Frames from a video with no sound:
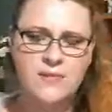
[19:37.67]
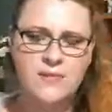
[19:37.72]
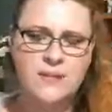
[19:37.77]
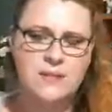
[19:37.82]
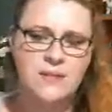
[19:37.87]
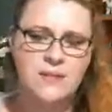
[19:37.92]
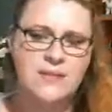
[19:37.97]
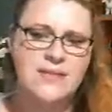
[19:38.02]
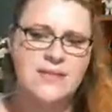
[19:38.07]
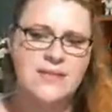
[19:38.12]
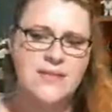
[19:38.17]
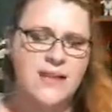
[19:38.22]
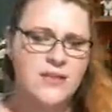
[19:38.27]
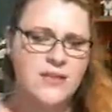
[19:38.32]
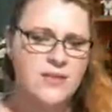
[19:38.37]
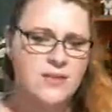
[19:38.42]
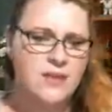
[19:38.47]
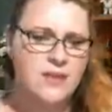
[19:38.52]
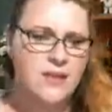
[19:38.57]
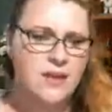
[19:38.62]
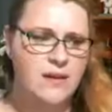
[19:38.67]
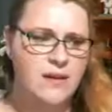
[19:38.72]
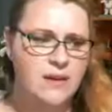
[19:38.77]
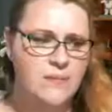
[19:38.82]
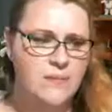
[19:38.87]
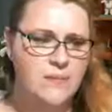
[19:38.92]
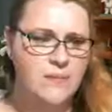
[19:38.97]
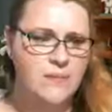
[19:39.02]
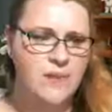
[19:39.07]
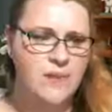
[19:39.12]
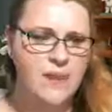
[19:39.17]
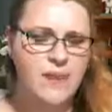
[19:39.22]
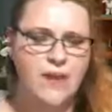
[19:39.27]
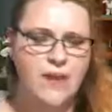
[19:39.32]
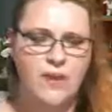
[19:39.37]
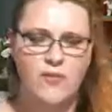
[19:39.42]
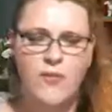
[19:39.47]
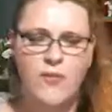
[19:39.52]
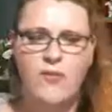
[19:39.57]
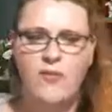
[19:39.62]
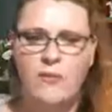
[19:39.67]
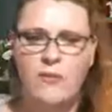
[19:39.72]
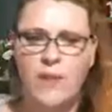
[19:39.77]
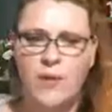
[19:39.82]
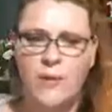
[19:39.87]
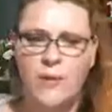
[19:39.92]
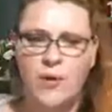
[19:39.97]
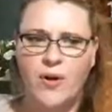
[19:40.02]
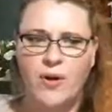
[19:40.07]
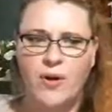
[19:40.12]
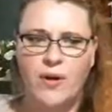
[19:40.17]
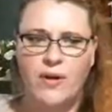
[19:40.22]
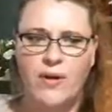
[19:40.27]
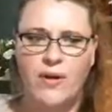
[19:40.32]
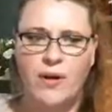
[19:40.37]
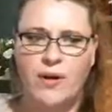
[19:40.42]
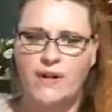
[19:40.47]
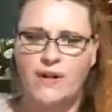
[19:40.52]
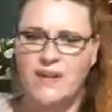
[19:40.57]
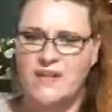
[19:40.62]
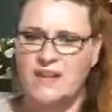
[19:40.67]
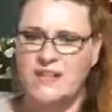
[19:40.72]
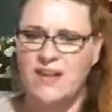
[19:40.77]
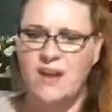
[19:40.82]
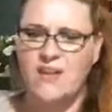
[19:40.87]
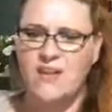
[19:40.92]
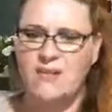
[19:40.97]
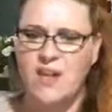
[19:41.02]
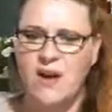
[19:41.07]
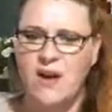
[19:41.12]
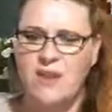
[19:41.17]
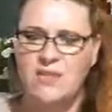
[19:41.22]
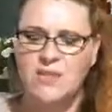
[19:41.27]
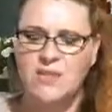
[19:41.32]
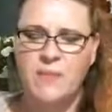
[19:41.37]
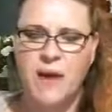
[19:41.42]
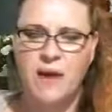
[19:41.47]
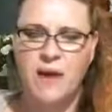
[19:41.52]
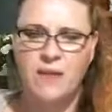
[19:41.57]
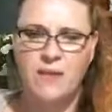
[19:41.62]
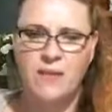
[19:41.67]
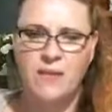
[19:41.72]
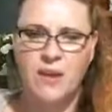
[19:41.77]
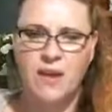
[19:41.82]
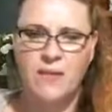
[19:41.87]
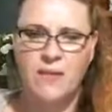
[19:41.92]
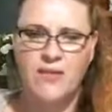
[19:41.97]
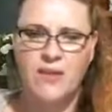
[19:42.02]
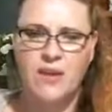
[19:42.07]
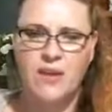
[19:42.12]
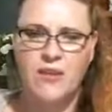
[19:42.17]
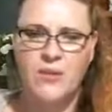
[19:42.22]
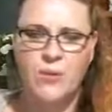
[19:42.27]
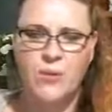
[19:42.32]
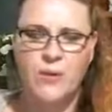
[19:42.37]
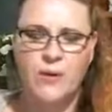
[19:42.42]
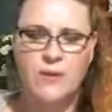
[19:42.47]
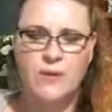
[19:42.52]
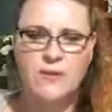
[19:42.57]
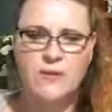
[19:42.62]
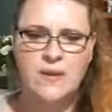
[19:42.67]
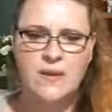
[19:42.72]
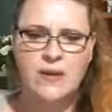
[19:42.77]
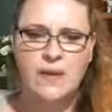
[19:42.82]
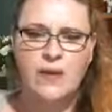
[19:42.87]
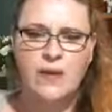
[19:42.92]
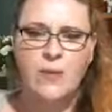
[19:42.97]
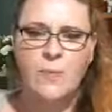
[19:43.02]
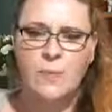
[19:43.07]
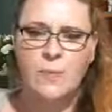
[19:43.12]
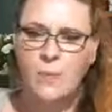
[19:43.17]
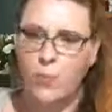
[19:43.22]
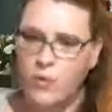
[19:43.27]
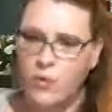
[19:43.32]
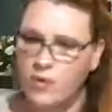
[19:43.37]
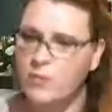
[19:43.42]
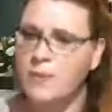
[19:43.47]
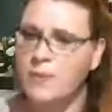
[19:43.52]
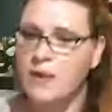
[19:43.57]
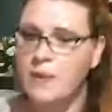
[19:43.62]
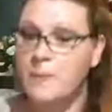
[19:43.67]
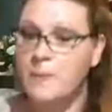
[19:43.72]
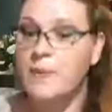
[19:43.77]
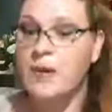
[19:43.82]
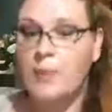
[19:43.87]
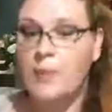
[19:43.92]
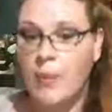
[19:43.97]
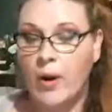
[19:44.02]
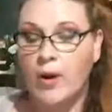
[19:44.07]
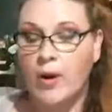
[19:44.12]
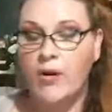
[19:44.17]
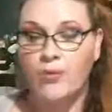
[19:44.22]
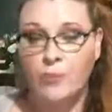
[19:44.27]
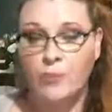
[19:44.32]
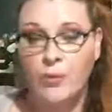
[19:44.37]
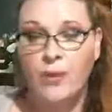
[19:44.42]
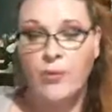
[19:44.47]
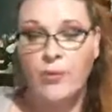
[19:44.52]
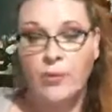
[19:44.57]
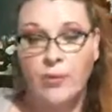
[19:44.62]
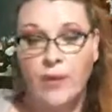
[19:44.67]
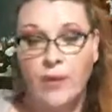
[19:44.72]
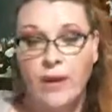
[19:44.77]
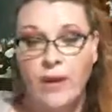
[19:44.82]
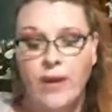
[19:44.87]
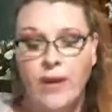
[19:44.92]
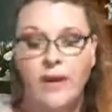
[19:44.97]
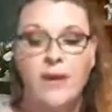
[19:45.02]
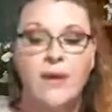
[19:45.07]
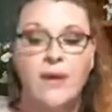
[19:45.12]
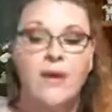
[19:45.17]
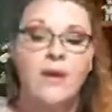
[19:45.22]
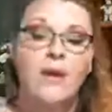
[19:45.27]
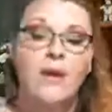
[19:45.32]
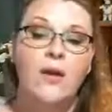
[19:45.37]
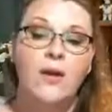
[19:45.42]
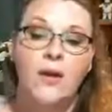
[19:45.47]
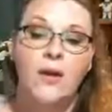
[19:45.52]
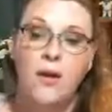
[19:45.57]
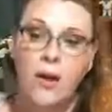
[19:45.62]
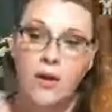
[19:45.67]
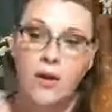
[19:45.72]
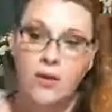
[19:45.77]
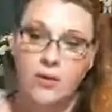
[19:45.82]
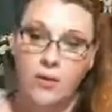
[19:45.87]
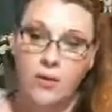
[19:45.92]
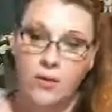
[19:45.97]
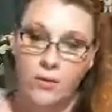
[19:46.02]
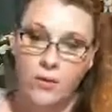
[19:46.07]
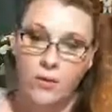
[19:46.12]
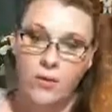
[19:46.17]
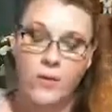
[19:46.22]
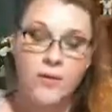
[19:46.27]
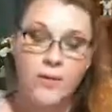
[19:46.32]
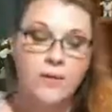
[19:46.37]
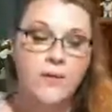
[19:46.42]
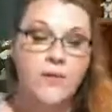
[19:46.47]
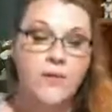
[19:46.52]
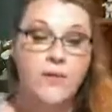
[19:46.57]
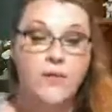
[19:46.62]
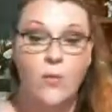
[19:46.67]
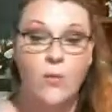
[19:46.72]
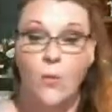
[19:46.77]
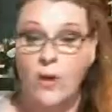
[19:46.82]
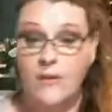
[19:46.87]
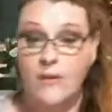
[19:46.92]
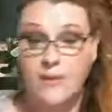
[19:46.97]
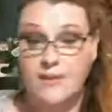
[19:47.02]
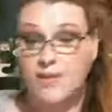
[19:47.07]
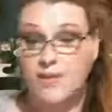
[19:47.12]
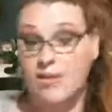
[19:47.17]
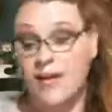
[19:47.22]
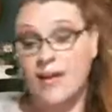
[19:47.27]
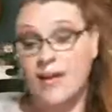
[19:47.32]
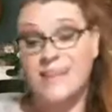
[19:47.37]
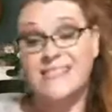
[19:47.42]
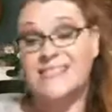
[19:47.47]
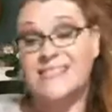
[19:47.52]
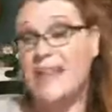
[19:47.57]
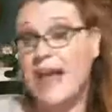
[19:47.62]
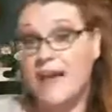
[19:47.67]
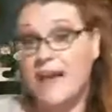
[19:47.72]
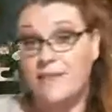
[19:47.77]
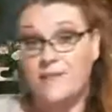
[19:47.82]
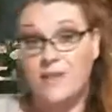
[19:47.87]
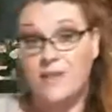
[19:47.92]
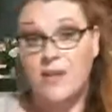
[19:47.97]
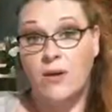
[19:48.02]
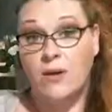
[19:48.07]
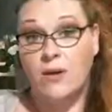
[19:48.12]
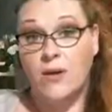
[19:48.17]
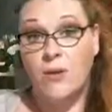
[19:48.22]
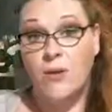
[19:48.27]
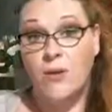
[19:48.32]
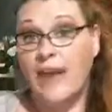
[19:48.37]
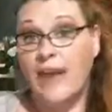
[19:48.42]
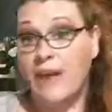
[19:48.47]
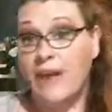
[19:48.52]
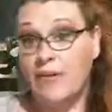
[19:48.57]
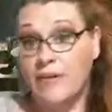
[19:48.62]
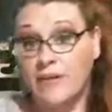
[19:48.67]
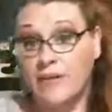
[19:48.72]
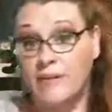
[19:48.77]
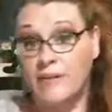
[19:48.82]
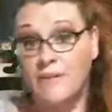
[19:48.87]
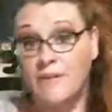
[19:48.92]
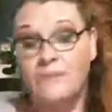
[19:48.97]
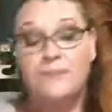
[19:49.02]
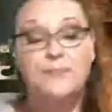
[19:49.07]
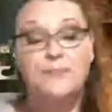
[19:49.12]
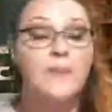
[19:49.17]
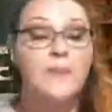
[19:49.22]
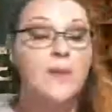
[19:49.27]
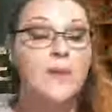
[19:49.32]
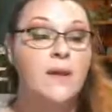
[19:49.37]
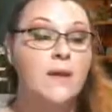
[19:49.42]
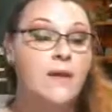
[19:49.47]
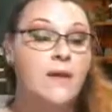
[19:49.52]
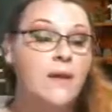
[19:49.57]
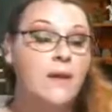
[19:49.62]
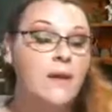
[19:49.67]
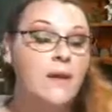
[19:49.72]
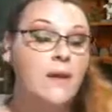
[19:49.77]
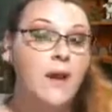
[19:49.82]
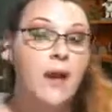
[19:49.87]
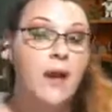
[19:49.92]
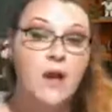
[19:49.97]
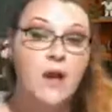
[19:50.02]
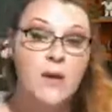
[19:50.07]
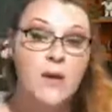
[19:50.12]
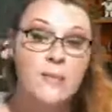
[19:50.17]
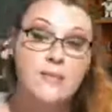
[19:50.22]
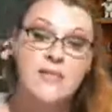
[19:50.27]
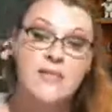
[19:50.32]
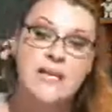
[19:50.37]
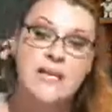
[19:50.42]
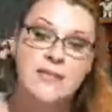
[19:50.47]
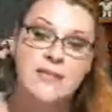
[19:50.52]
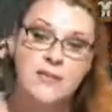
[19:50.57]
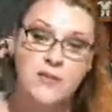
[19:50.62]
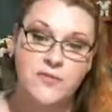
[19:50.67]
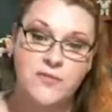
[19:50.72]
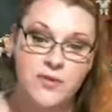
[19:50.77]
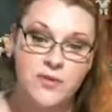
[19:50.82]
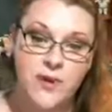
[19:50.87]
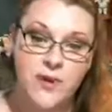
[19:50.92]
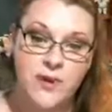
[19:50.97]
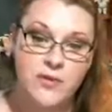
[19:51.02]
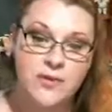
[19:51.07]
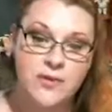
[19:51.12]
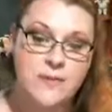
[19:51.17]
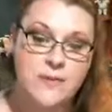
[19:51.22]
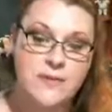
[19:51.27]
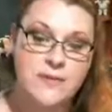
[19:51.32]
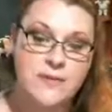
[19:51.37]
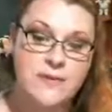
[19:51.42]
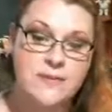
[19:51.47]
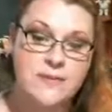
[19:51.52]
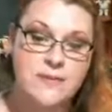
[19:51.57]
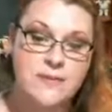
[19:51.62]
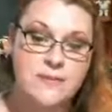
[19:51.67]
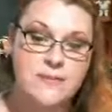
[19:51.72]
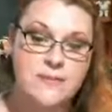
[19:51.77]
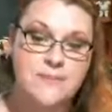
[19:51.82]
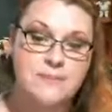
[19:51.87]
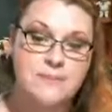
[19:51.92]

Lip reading: He's actually, if you remember, and it's not talked about a lot in the other books, will be a big part of book 3. Her uncle, the one that she has left, Uncle Aaron, takes over Gregor's business.